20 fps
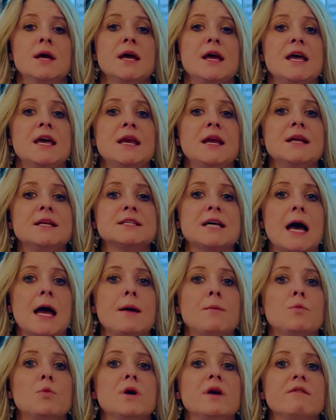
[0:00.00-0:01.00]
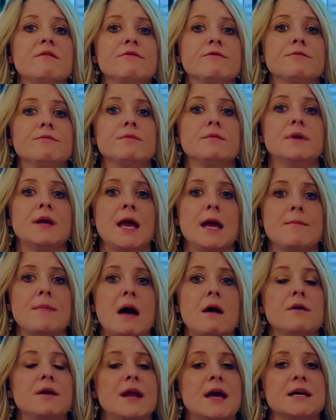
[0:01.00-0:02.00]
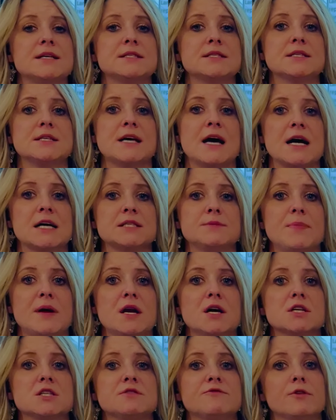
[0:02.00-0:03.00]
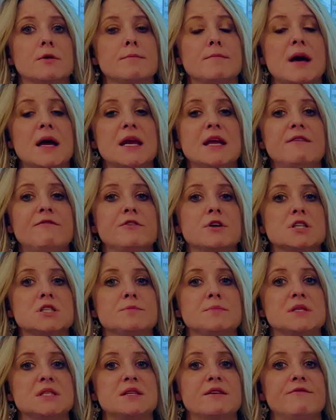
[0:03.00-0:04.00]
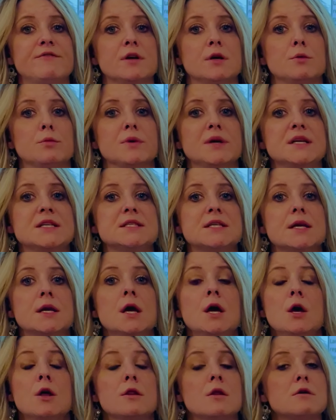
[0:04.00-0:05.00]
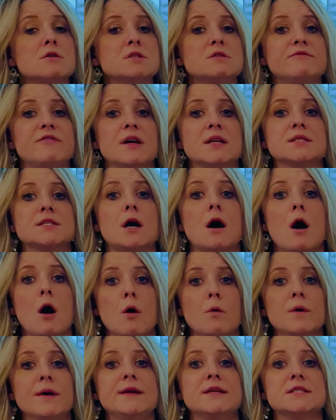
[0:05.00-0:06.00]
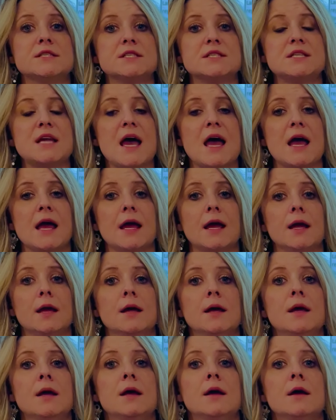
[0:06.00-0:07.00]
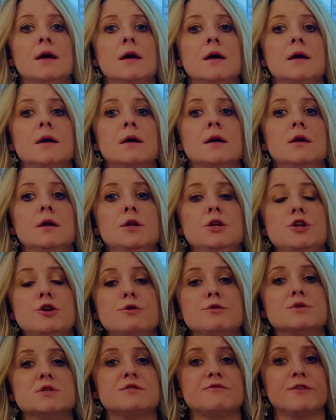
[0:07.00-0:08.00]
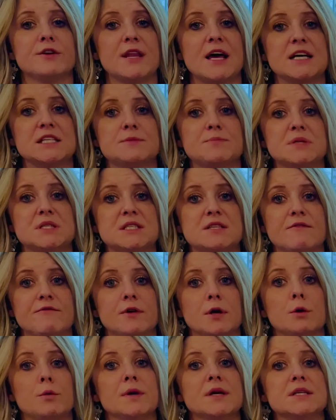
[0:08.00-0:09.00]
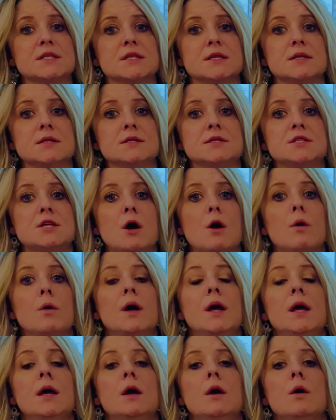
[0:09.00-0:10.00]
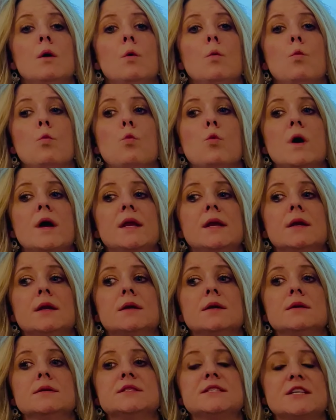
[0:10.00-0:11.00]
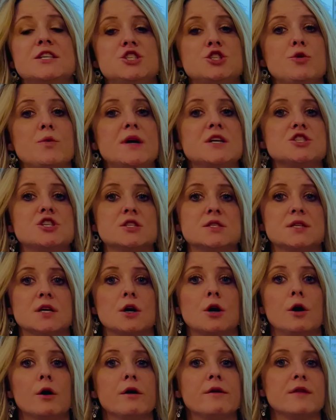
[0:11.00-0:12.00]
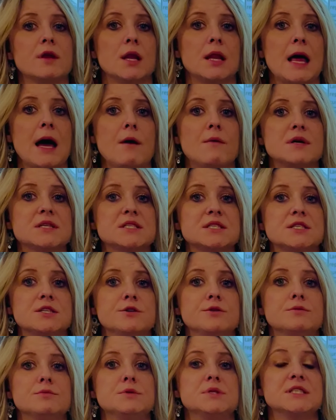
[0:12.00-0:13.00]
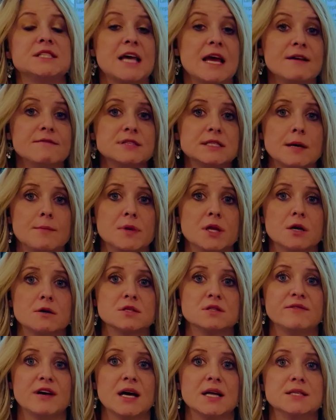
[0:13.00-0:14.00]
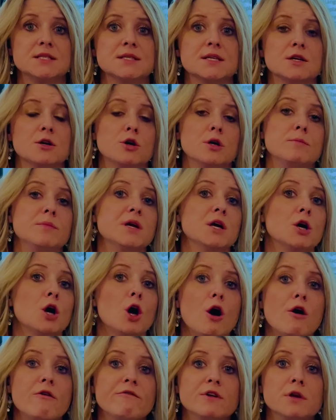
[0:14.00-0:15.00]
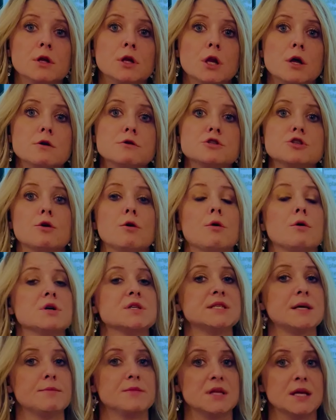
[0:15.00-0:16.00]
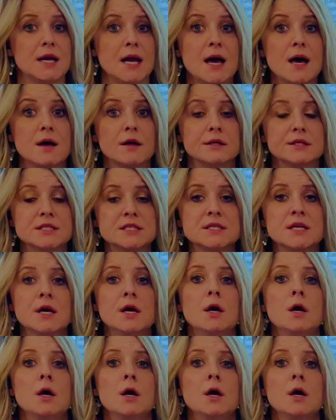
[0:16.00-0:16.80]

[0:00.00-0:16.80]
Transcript: Anytime we have came out and asked the taxpayers for money for a specific reason, those funds always stay used for that specific reason. So when situations occur that allow us to save some of those funds, it could be a COVID closure or something else,